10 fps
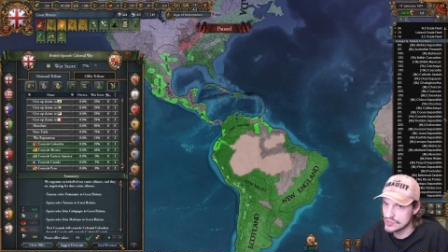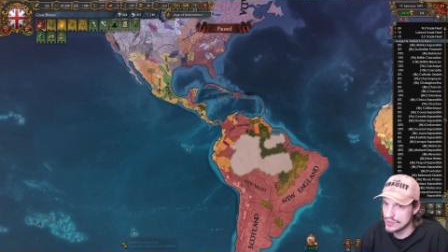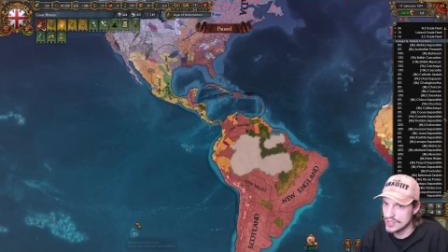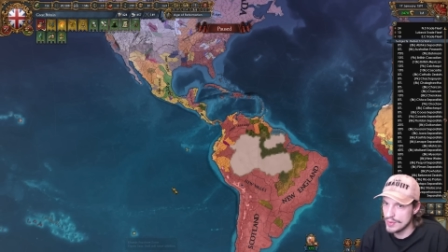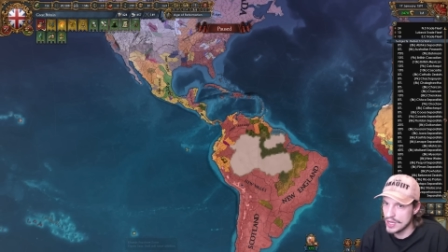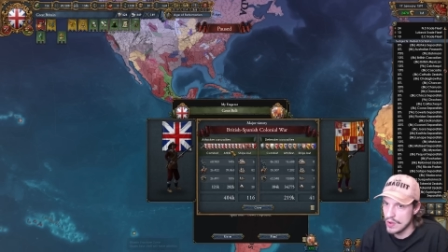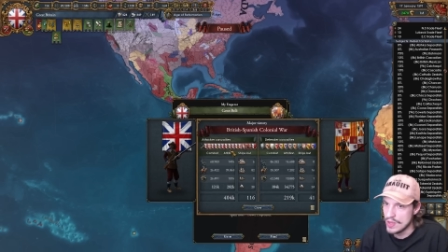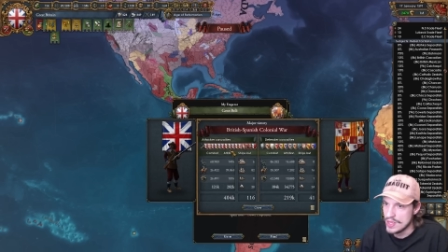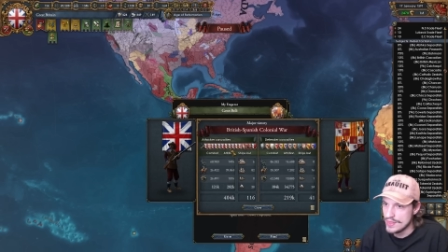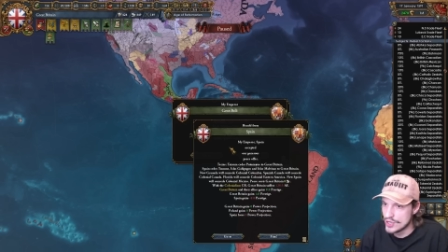So there we go.
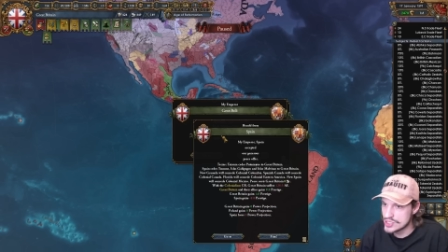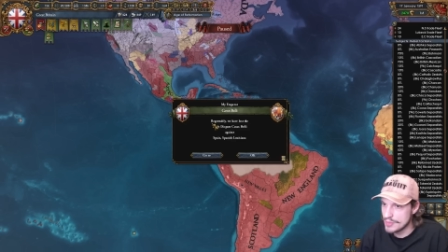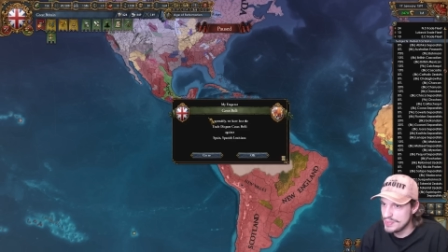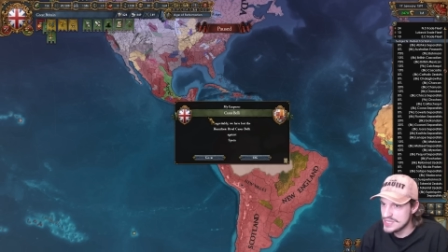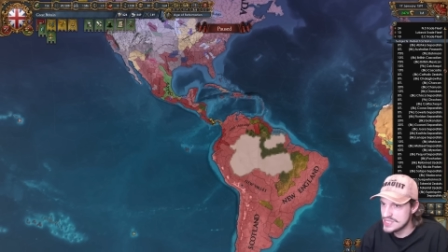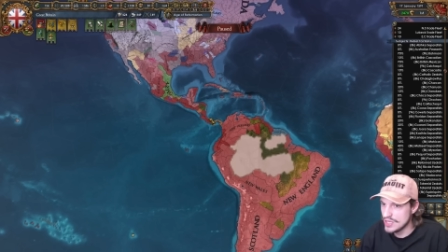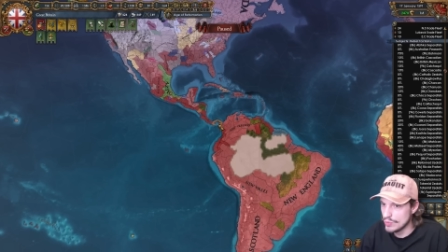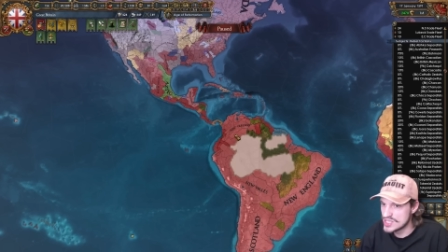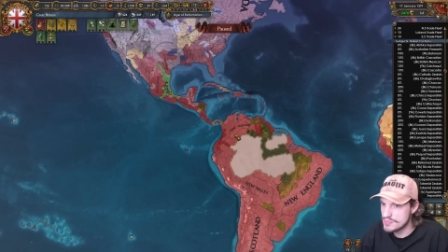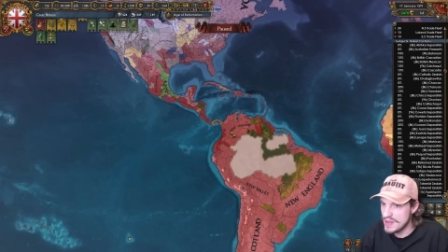There's the peace deal
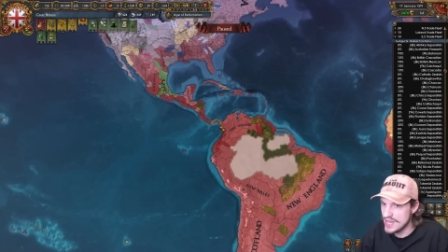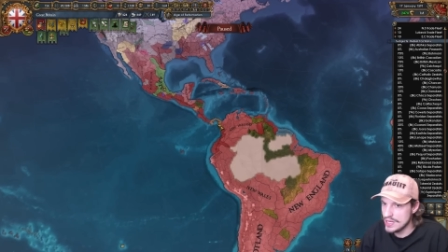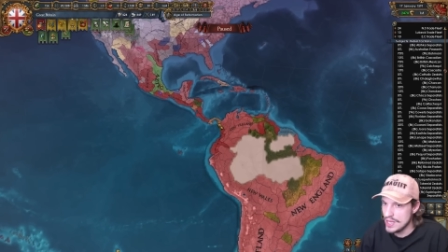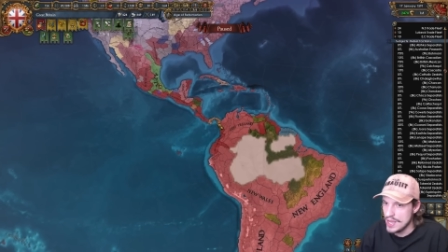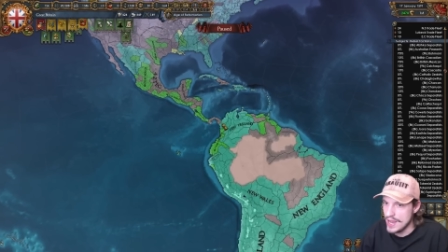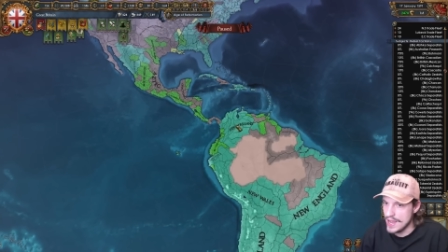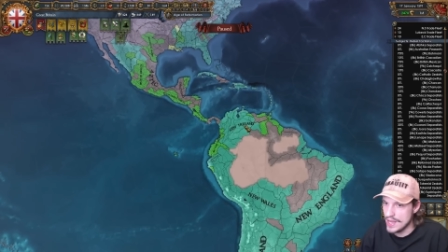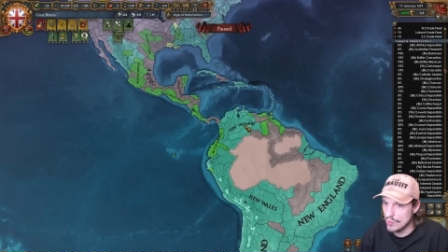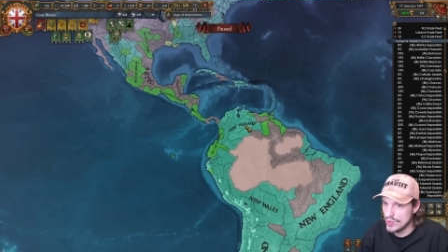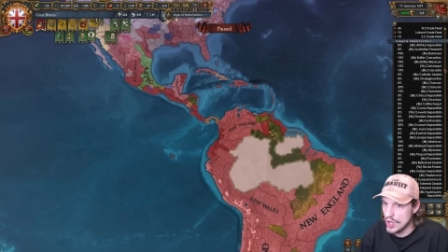with Spain,
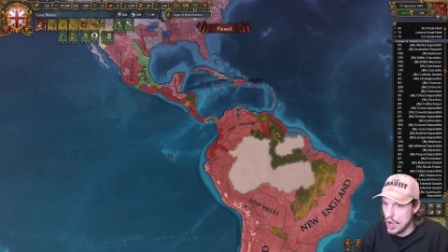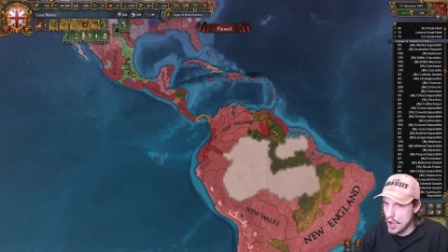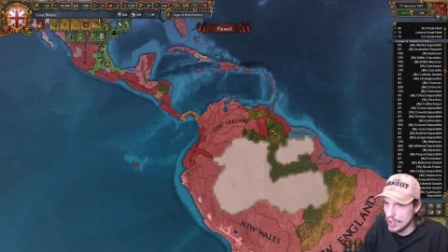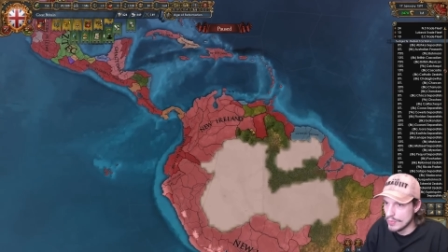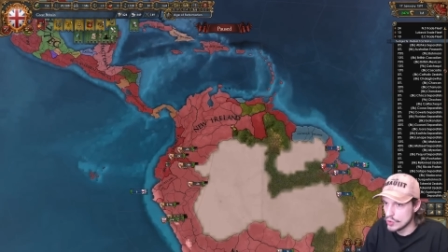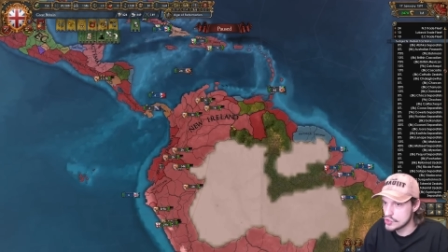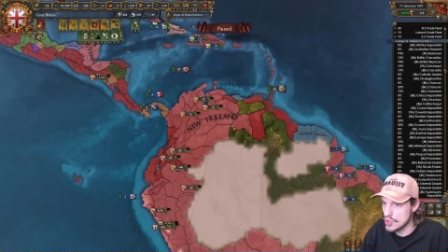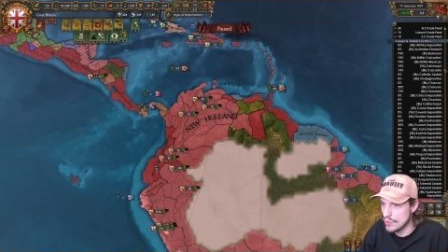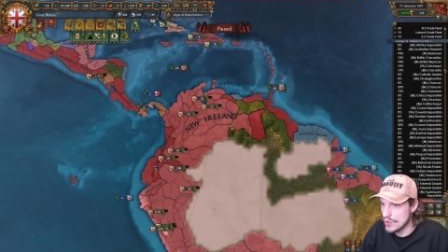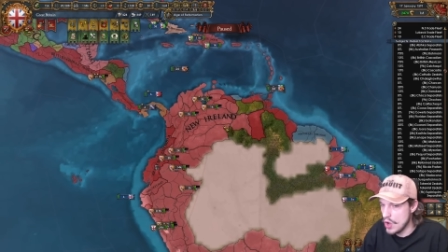and we almost
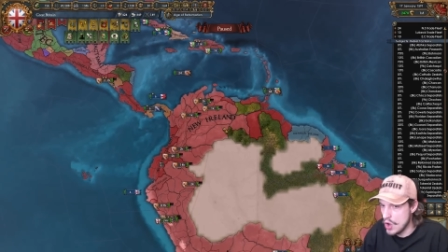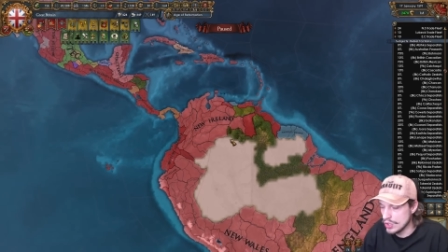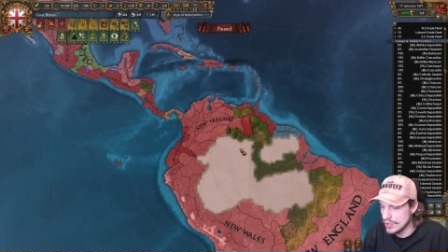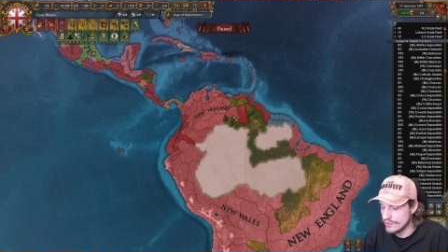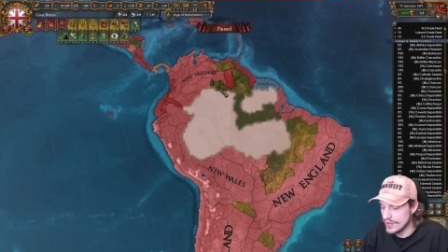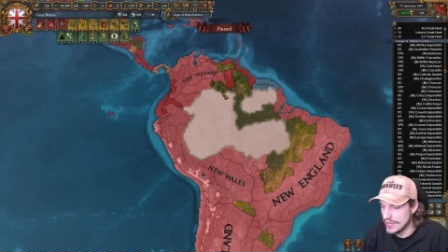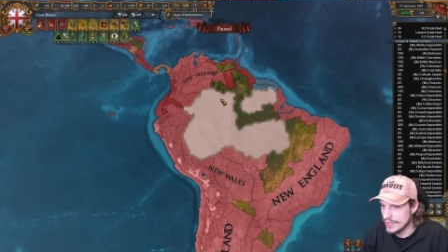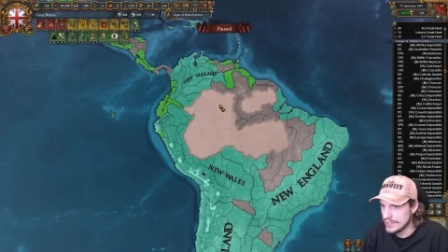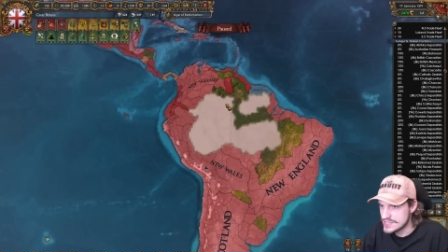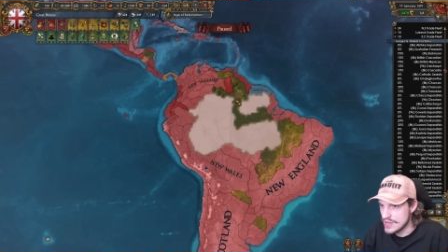own all
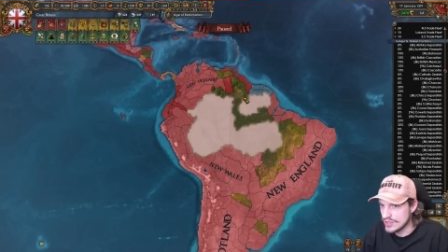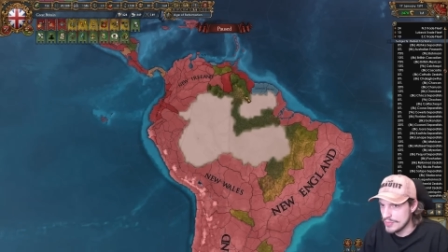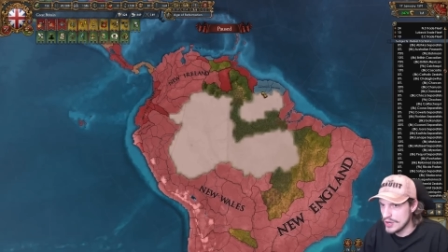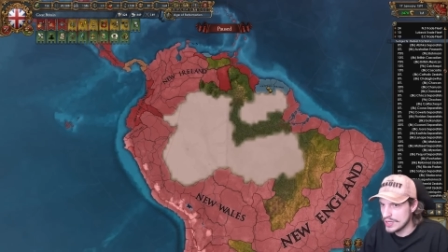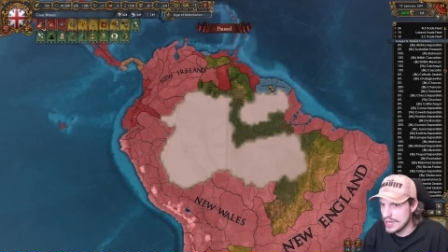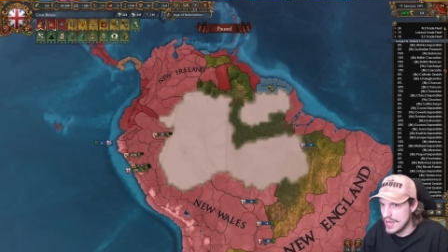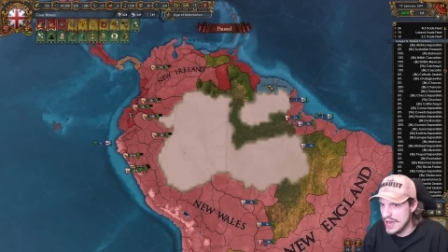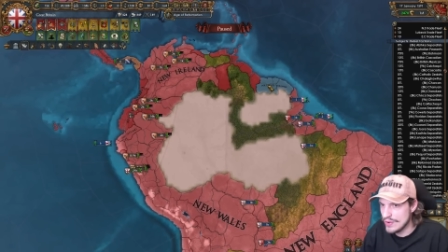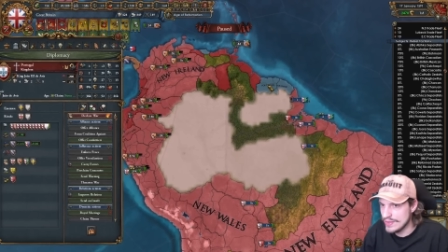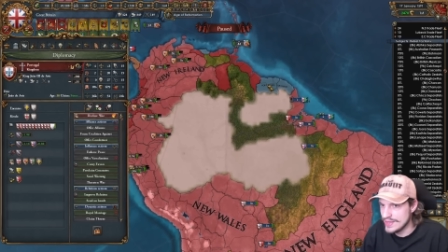of South America.
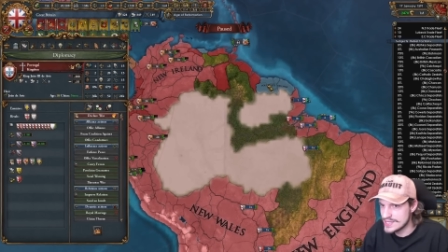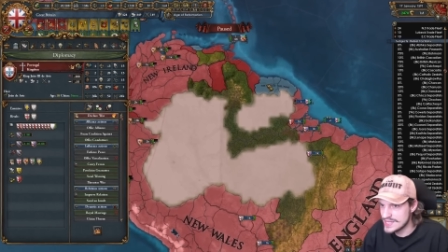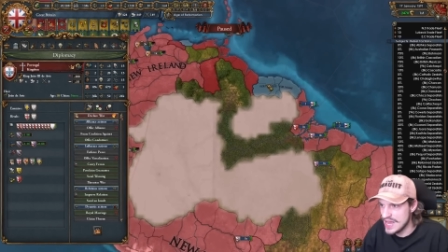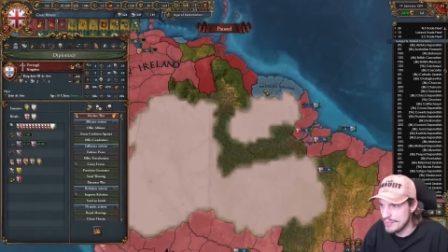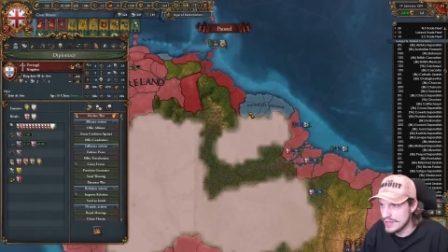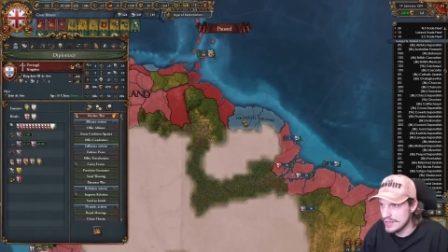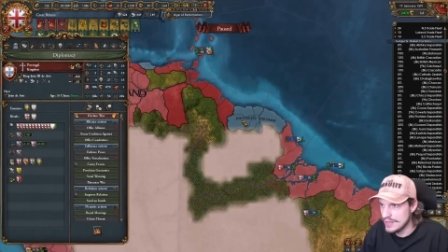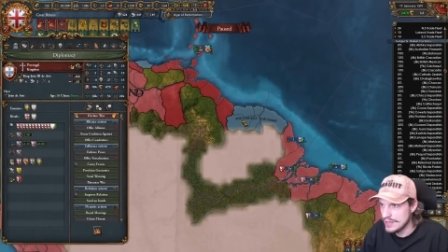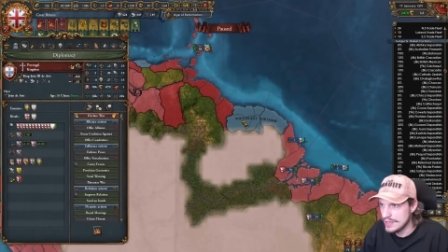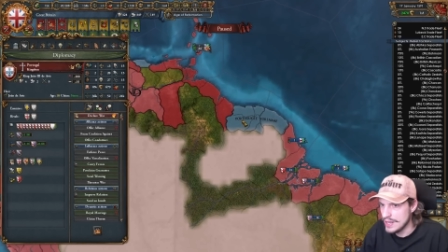How did this
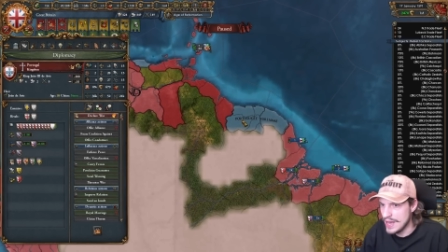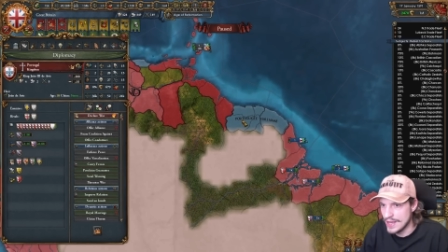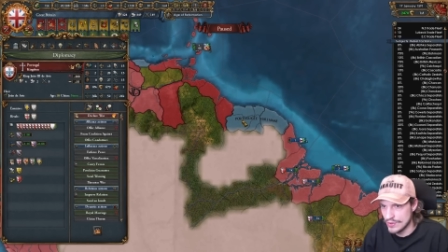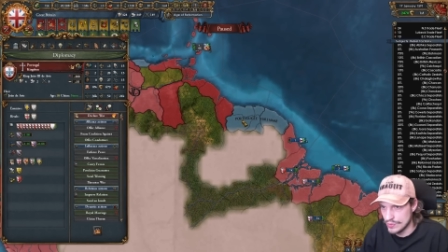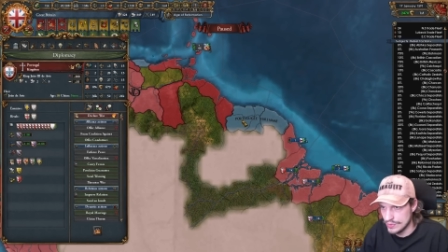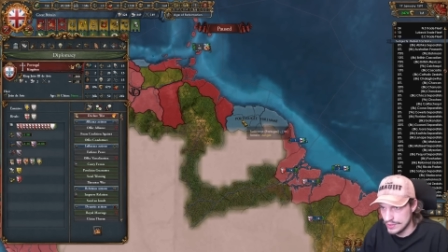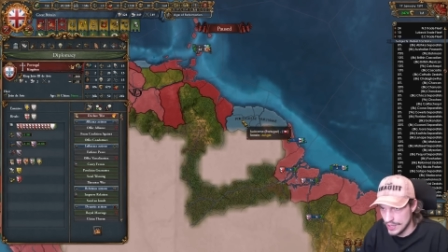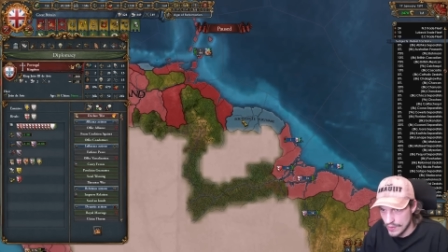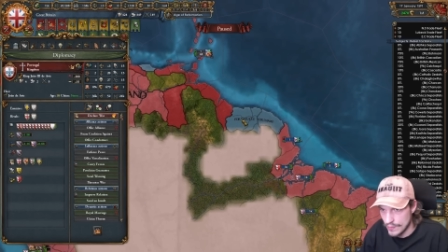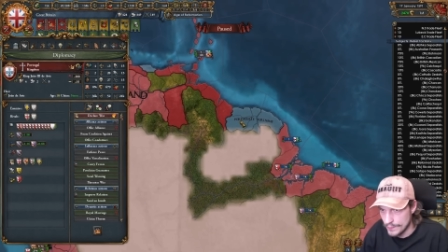happen? I don't know.